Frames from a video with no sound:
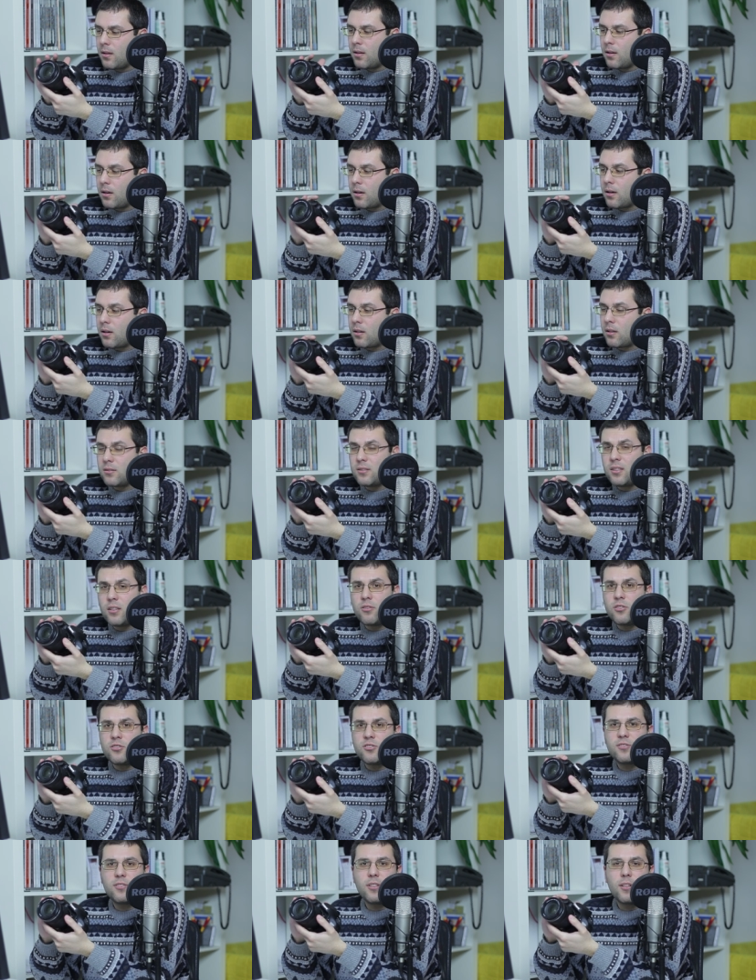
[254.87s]
Uh, there
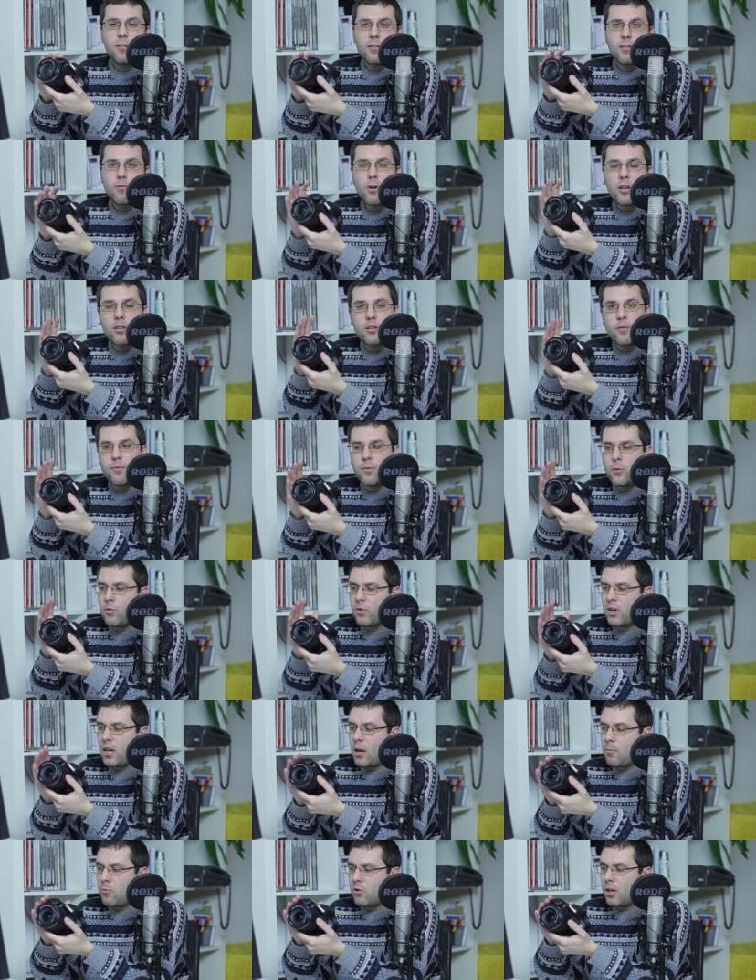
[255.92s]
is uh, quite a few
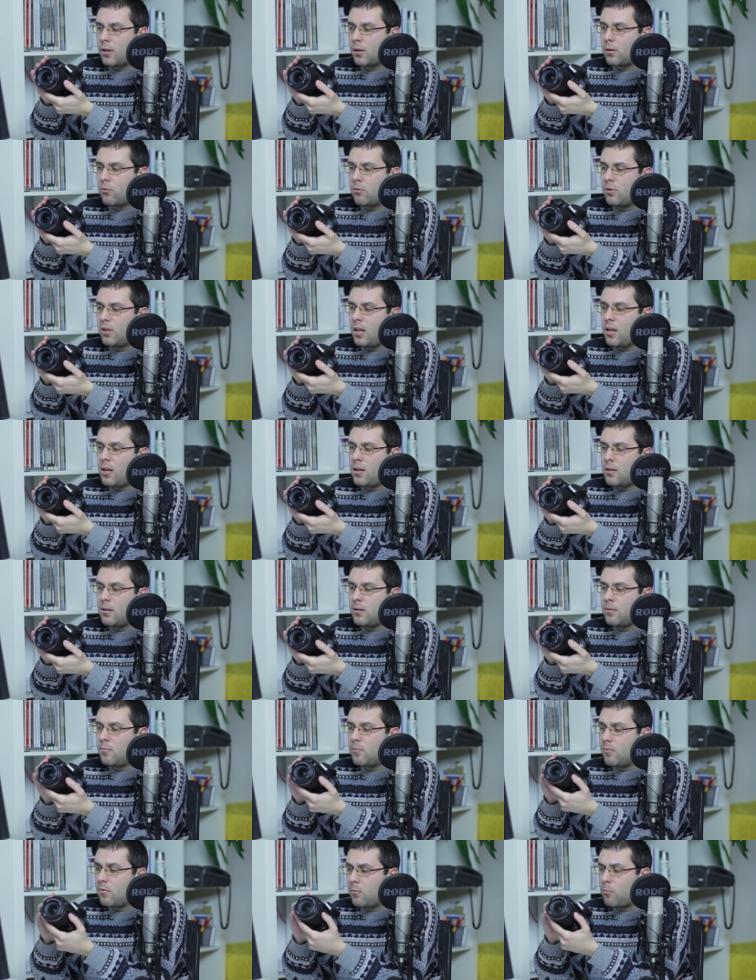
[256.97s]
cameras
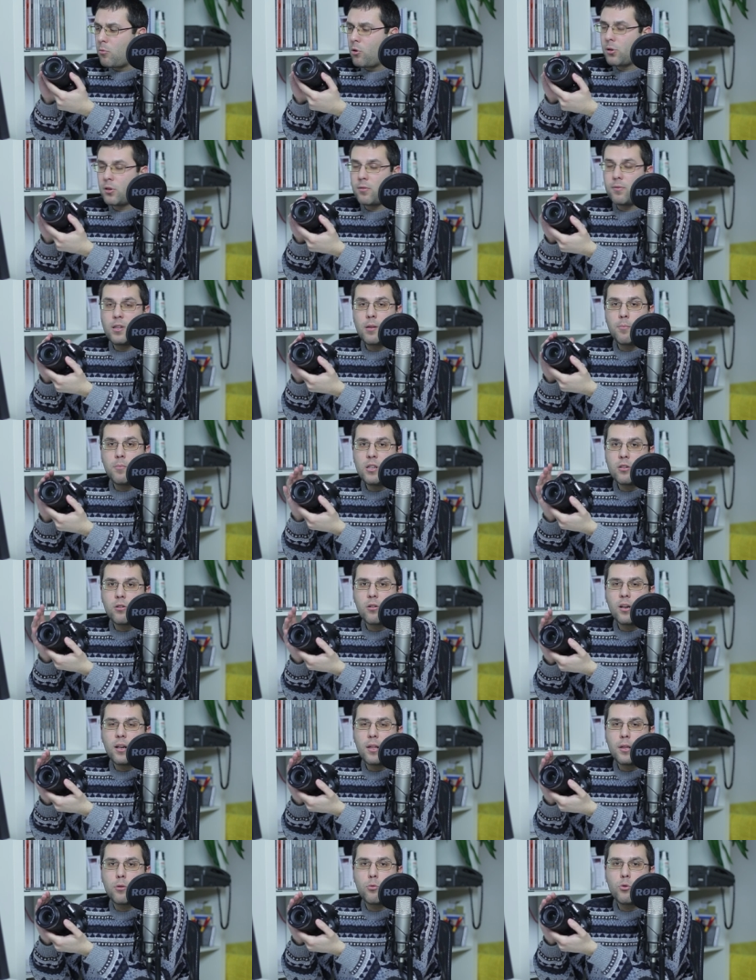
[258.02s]
today, most of them mirrorless,